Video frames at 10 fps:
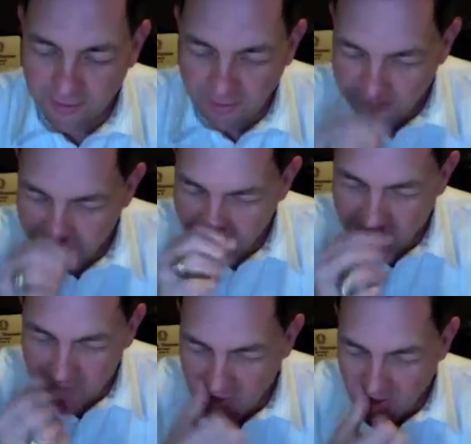and he
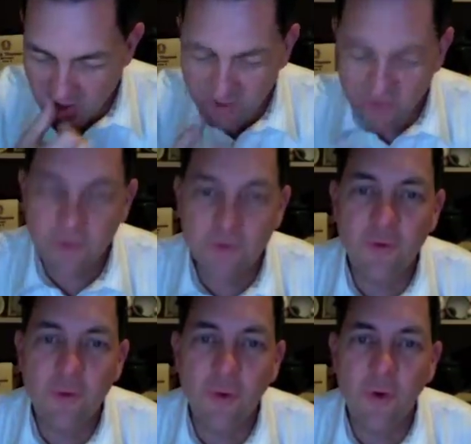takes the
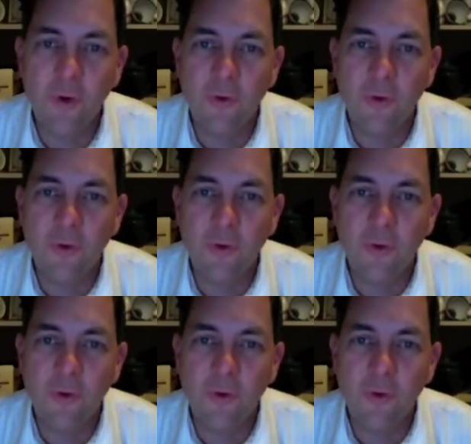scroll.